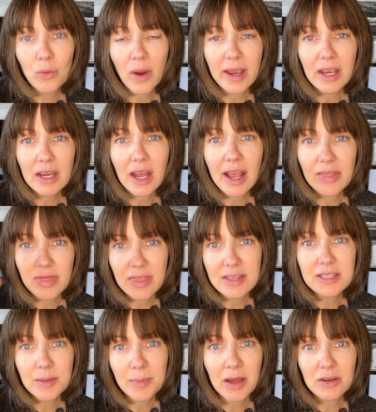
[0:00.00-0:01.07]
weight and
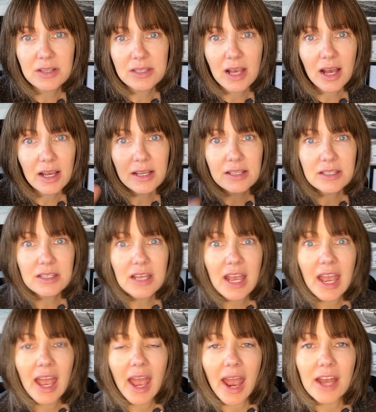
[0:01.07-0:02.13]
this amount of size
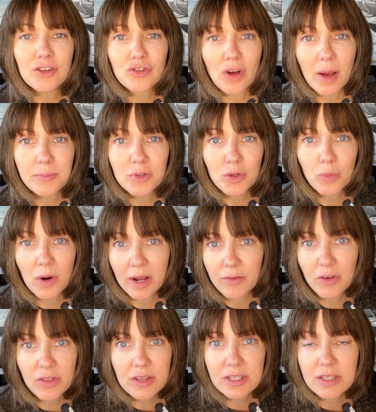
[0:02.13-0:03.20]
and drop to
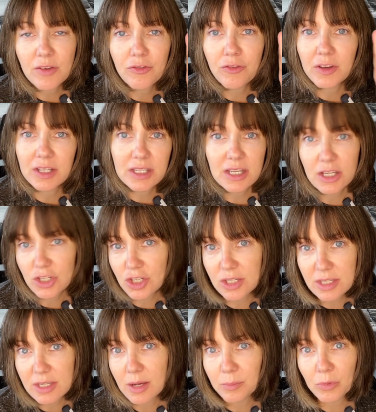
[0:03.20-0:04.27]
whatever this
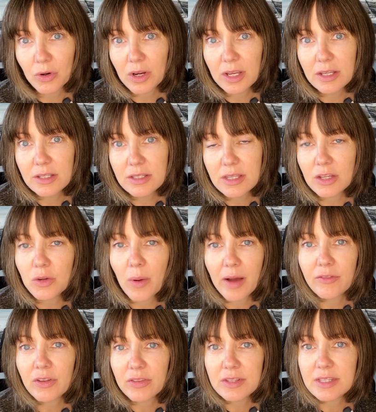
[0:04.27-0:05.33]
fictitious number is that you
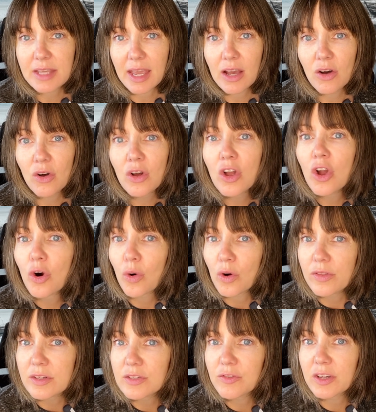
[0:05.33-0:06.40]
have on the scale
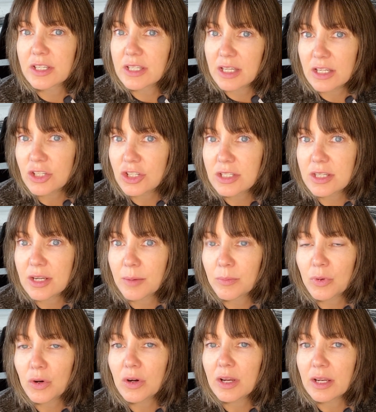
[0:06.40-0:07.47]
or this fictitious
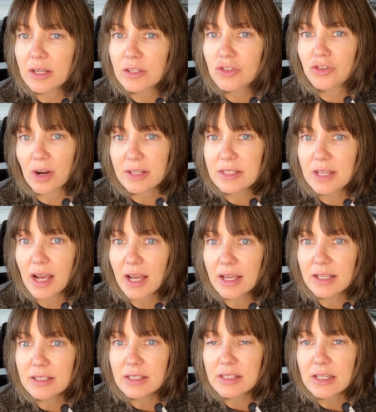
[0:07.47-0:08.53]
number in a dress
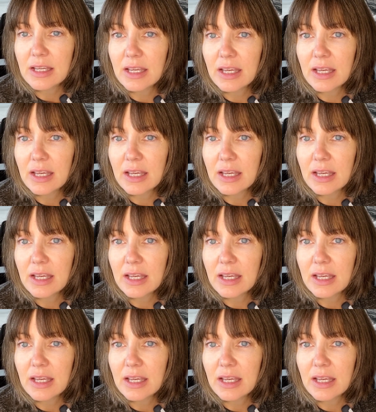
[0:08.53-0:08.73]
size.